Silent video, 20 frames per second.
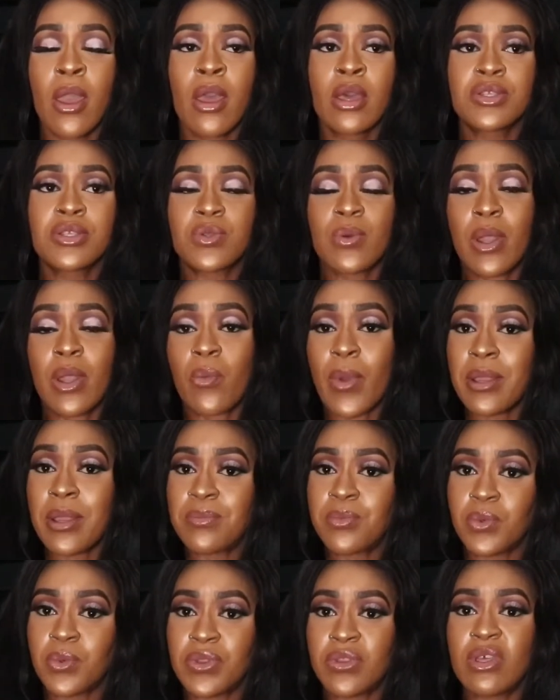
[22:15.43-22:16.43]
So I wipe
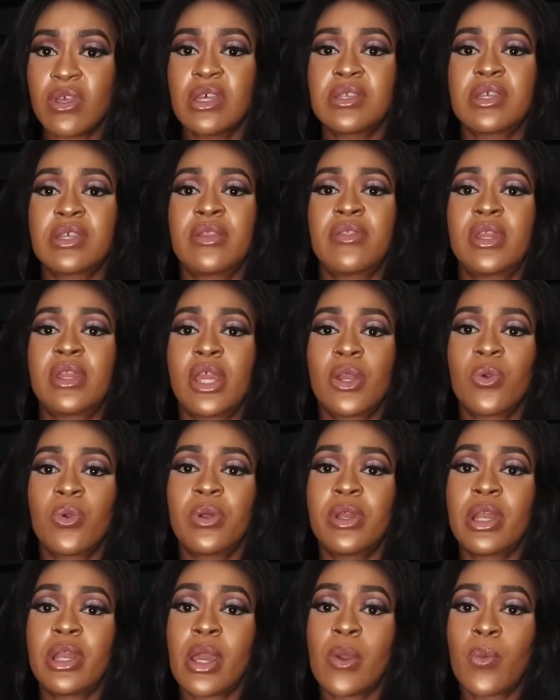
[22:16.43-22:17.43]
with this, always like
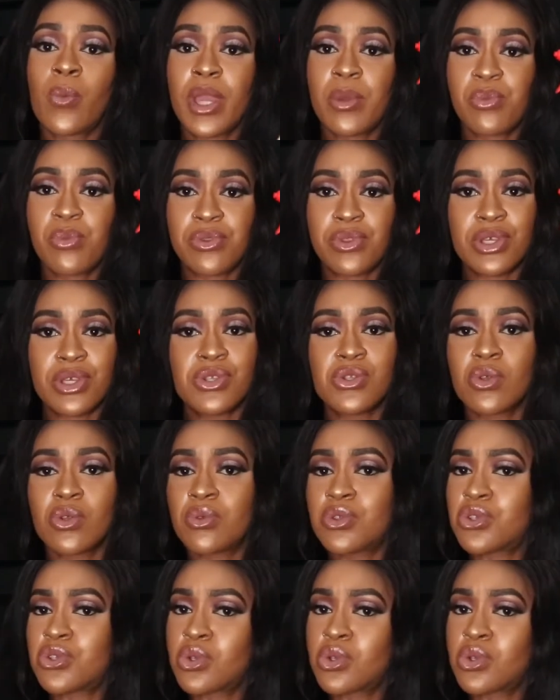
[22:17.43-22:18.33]
my personal space,